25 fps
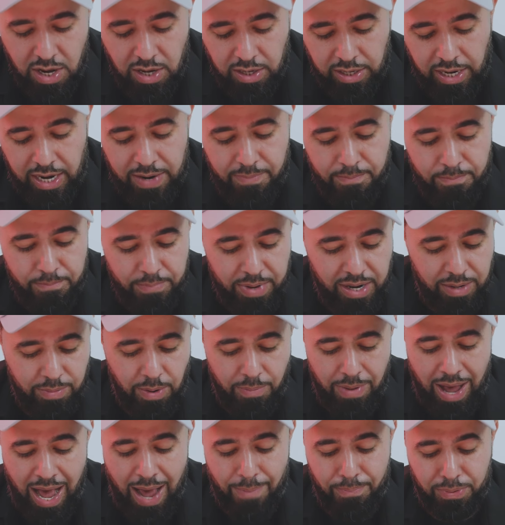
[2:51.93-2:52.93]
Okay,
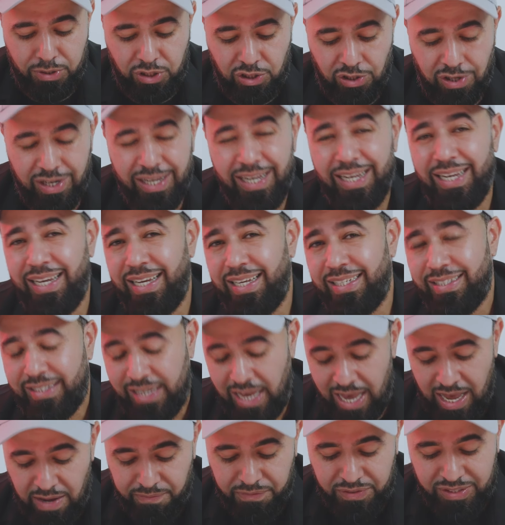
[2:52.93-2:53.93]
minimum aperture is
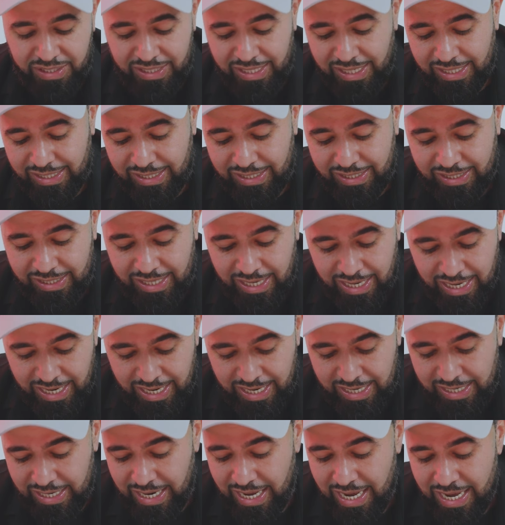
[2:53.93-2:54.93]

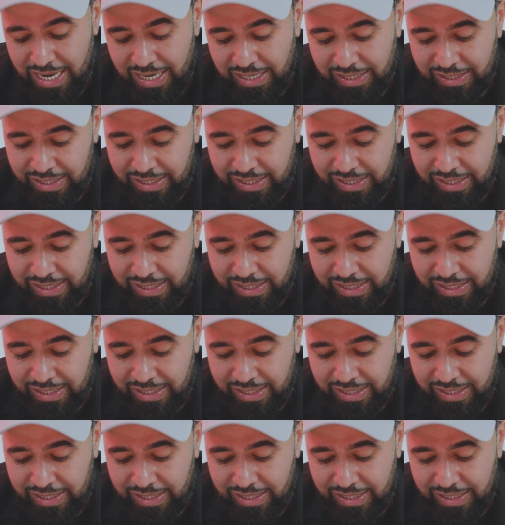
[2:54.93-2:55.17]
f16.